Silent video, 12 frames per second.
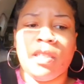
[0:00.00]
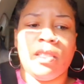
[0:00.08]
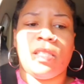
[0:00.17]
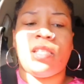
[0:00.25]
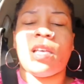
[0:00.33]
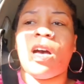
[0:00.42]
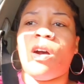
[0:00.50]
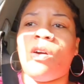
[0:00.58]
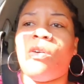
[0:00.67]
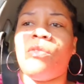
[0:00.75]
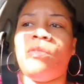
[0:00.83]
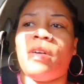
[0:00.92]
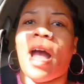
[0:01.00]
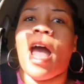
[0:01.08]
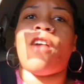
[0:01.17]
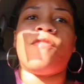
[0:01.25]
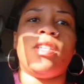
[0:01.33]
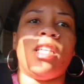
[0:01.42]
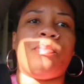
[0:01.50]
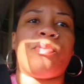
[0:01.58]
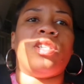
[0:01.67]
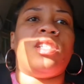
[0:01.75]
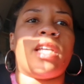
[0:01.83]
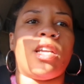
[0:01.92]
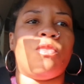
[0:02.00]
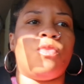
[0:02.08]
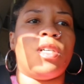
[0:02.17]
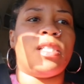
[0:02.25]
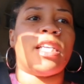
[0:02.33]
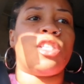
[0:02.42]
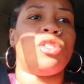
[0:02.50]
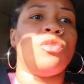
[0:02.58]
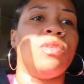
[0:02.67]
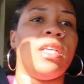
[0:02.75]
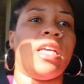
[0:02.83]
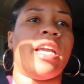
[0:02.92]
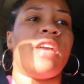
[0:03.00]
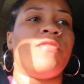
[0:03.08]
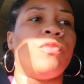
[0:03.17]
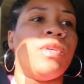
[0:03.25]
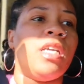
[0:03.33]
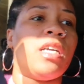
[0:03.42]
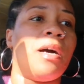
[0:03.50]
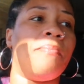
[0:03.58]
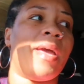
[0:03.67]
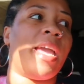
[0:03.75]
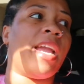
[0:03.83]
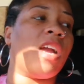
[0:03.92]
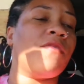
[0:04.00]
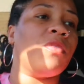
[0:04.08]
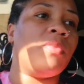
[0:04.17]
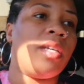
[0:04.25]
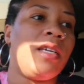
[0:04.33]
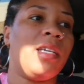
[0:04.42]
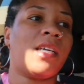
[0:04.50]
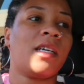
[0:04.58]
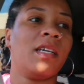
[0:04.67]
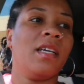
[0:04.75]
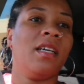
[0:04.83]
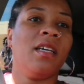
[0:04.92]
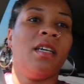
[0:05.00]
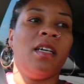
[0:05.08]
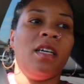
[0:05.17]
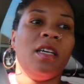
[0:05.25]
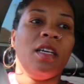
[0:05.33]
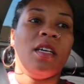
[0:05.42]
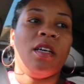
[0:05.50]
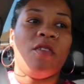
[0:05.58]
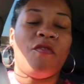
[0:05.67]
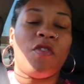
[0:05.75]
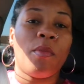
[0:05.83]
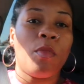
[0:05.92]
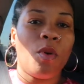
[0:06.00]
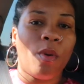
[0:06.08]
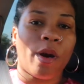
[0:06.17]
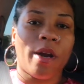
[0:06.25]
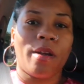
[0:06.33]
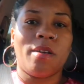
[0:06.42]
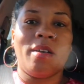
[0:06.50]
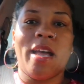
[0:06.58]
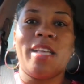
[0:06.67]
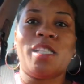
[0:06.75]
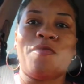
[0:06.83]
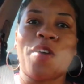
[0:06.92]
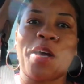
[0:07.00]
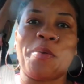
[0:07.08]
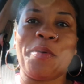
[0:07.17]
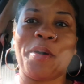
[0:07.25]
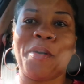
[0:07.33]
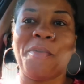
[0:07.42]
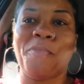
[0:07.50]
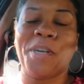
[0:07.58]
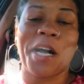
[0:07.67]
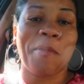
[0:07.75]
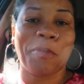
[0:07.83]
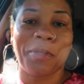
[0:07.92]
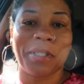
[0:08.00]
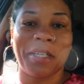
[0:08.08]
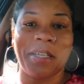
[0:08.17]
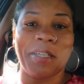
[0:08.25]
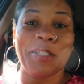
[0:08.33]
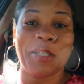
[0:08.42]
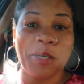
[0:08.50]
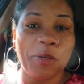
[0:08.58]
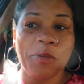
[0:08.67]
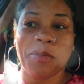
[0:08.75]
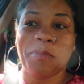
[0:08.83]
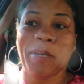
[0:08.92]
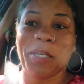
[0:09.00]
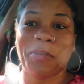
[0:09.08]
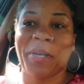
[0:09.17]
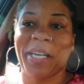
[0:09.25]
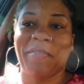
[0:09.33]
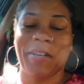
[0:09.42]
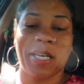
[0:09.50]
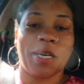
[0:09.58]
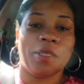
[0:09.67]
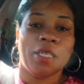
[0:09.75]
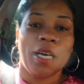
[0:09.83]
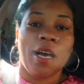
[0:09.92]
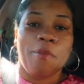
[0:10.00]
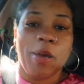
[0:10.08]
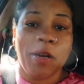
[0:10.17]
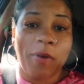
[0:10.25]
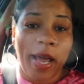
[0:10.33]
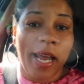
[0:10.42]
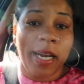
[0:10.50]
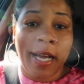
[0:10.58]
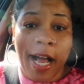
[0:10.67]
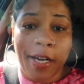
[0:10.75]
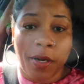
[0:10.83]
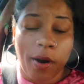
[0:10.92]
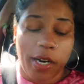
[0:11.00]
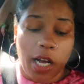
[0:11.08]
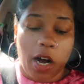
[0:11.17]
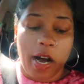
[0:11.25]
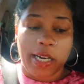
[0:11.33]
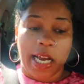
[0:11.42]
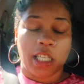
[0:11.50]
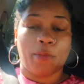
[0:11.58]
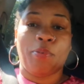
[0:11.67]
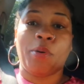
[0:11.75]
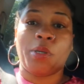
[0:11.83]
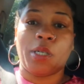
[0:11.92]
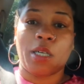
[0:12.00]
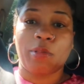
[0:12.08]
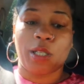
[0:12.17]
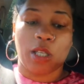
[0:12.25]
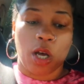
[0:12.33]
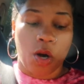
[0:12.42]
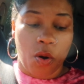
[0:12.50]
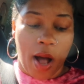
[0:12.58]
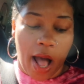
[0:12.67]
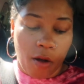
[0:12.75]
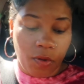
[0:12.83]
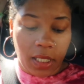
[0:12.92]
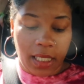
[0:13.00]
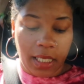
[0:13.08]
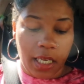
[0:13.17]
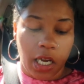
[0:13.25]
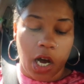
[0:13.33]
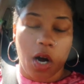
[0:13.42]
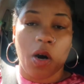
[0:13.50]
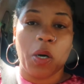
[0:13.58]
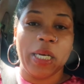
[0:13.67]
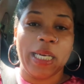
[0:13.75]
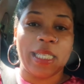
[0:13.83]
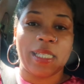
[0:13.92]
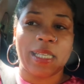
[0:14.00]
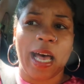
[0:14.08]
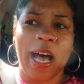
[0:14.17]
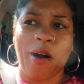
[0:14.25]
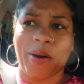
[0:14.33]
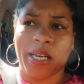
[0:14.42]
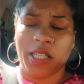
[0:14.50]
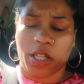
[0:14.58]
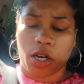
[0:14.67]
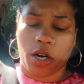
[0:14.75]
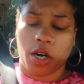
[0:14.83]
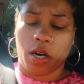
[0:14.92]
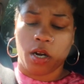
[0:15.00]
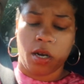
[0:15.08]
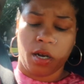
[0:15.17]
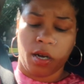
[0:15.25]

So I really appreciate the ones that tune in every week, come back every week for more, as if y'all don't know what I'm gonna do be doing in the video. But anyway, it didn't got dark, y'all, and I just pulled up, so I will see y'all inside or either